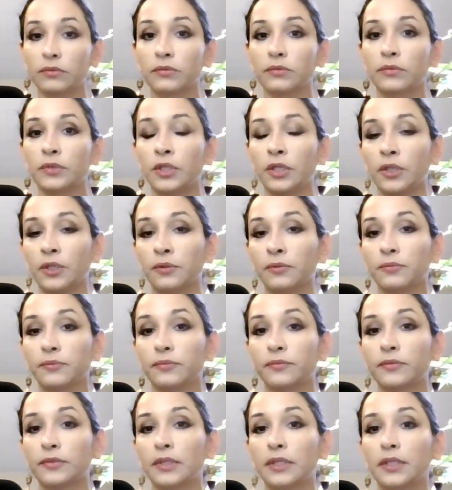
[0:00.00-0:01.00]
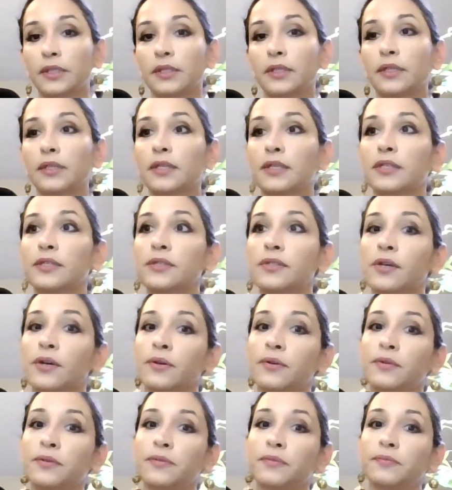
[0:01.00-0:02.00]
you know.
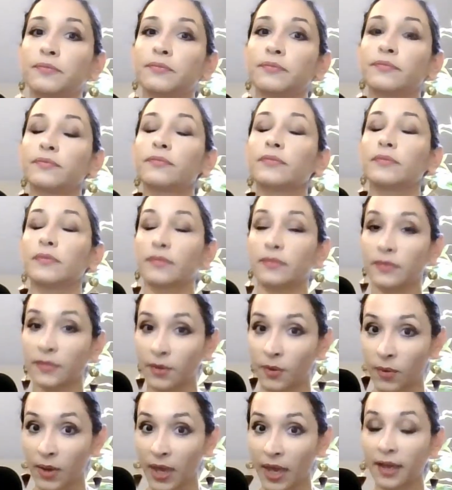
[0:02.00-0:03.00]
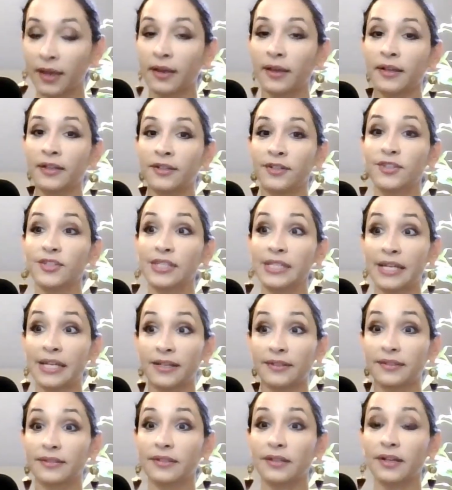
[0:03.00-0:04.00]
So, okay, I
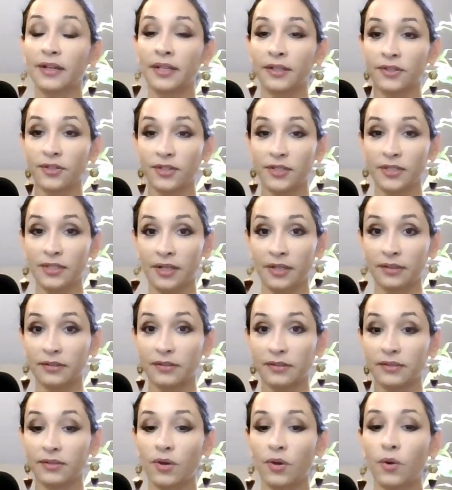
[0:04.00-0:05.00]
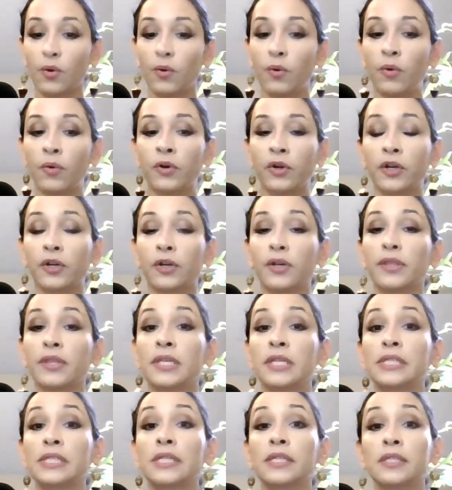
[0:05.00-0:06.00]
understand. Or
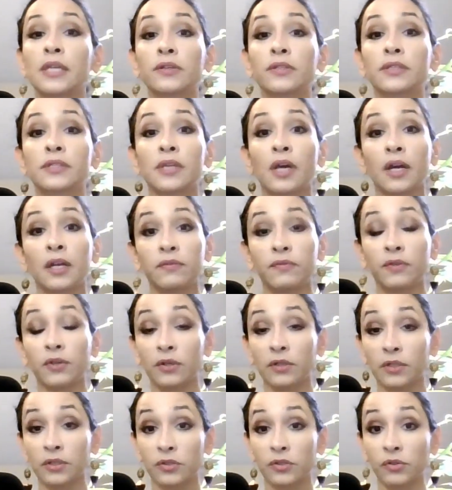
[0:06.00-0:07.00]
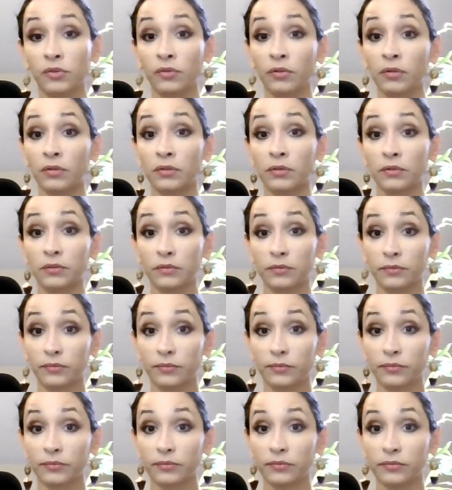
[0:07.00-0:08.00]
this is outside of your control.
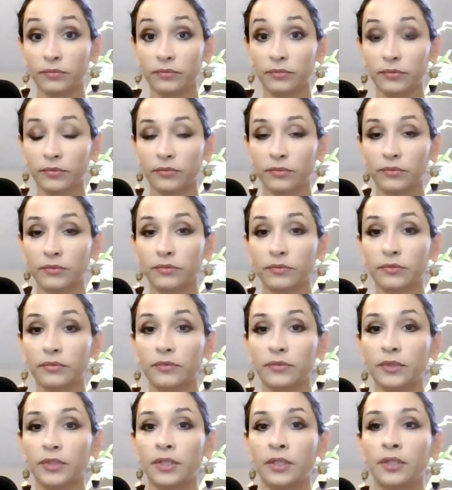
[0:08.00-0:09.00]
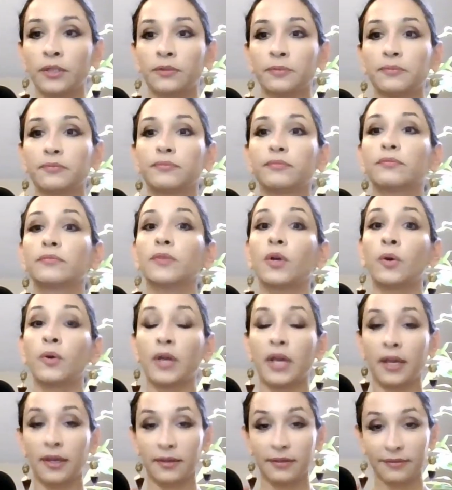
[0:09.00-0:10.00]
You know,
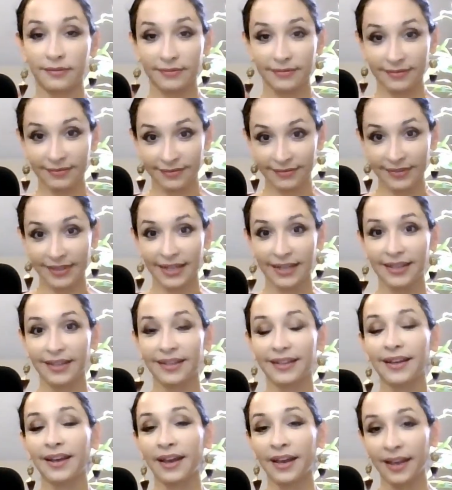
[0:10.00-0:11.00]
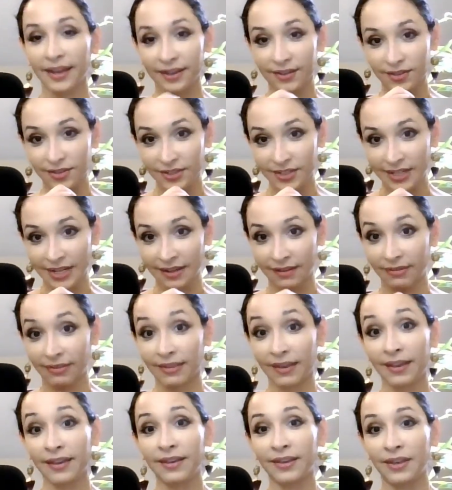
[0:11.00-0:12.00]
okay, I understand.
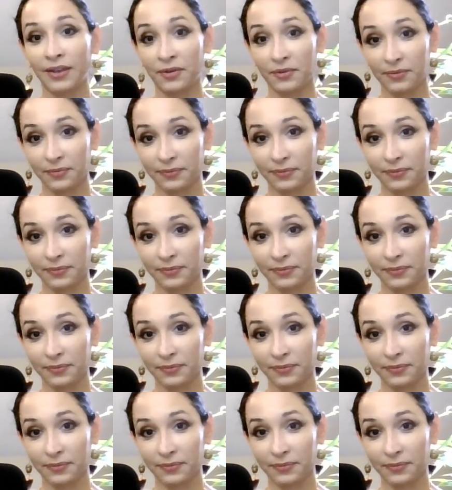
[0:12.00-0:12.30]
Thank you.